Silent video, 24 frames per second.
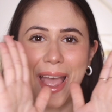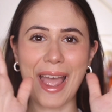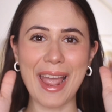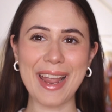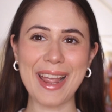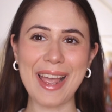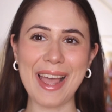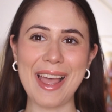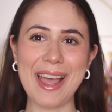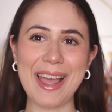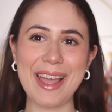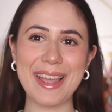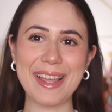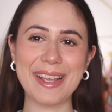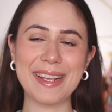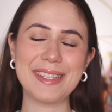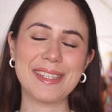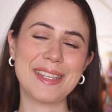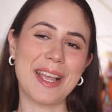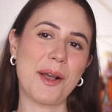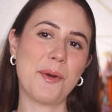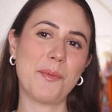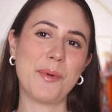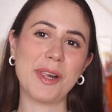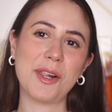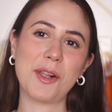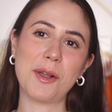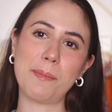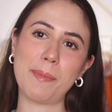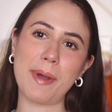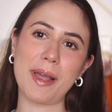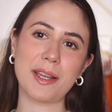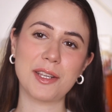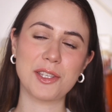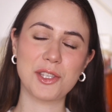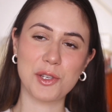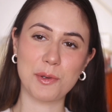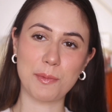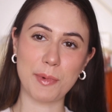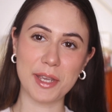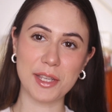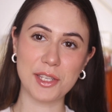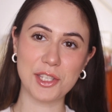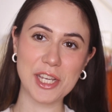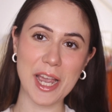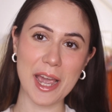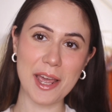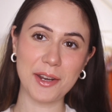Hi guys, and welcome back to
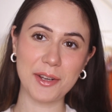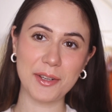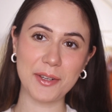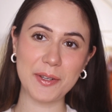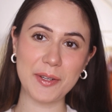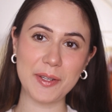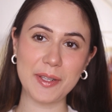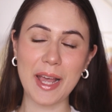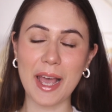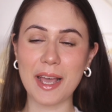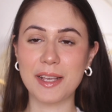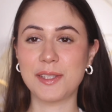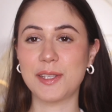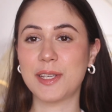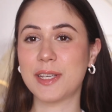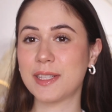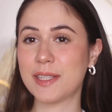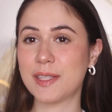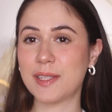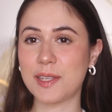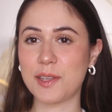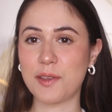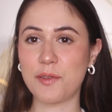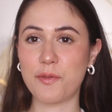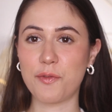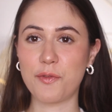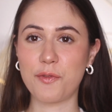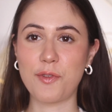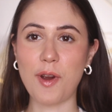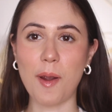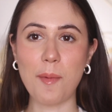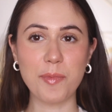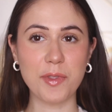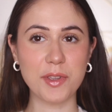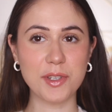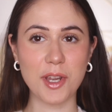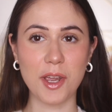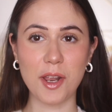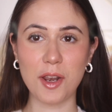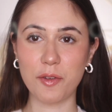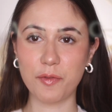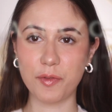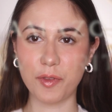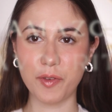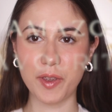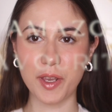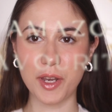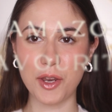my channel. As you can see from the title
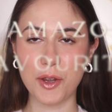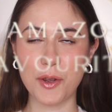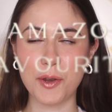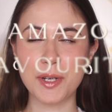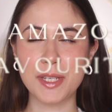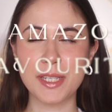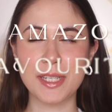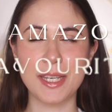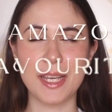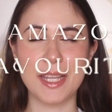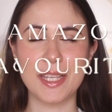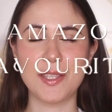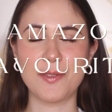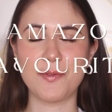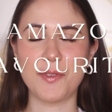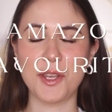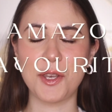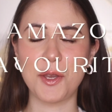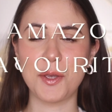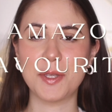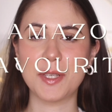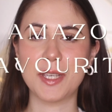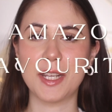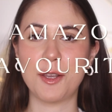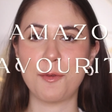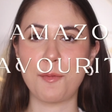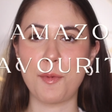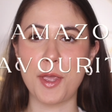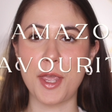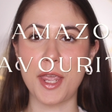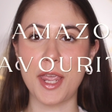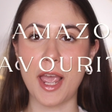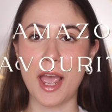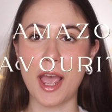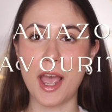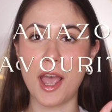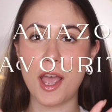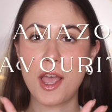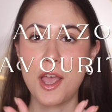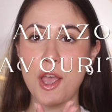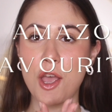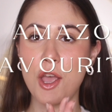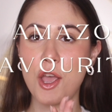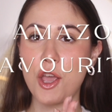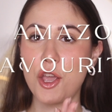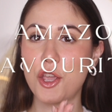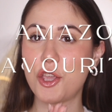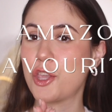of the video, today's video is going to be a
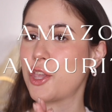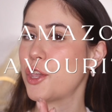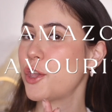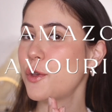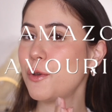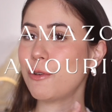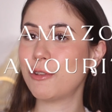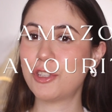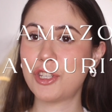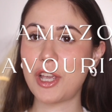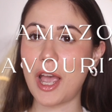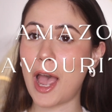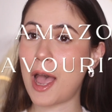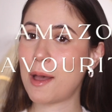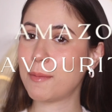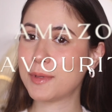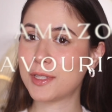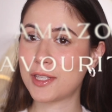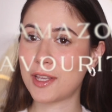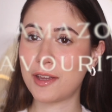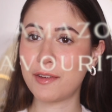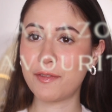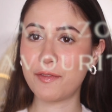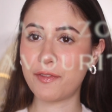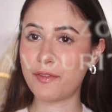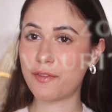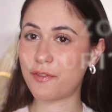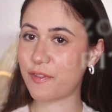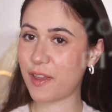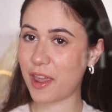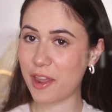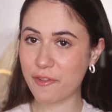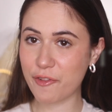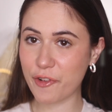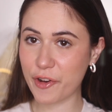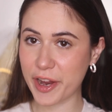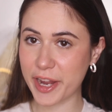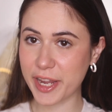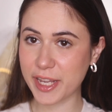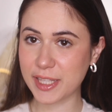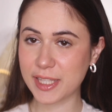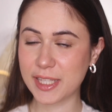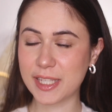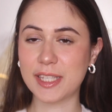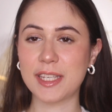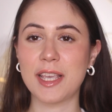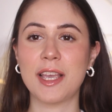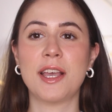huge Amazon
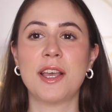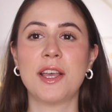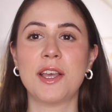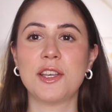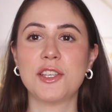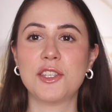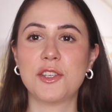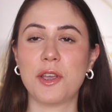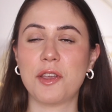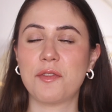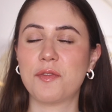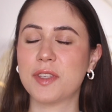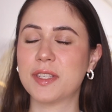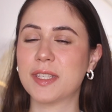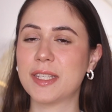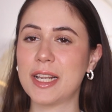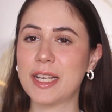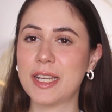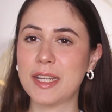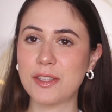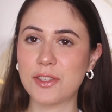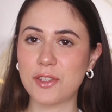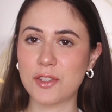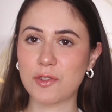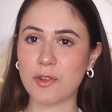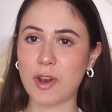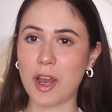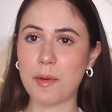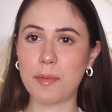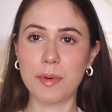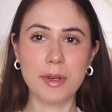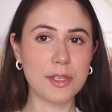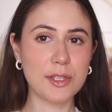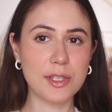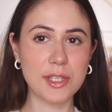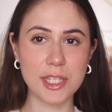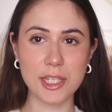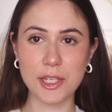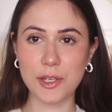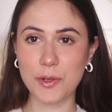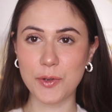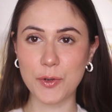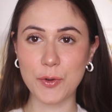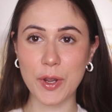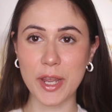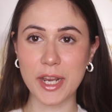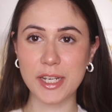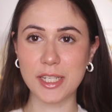favorites. So if you still didn't subscribe, please
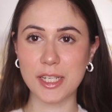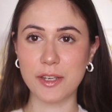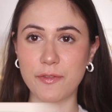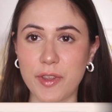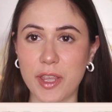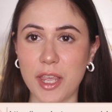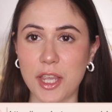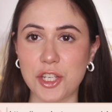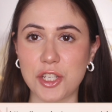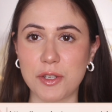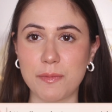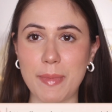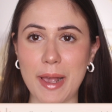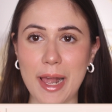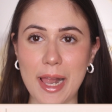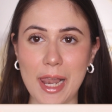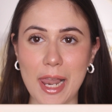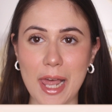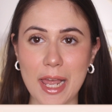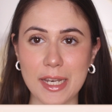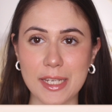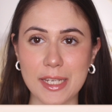do hit the notification bell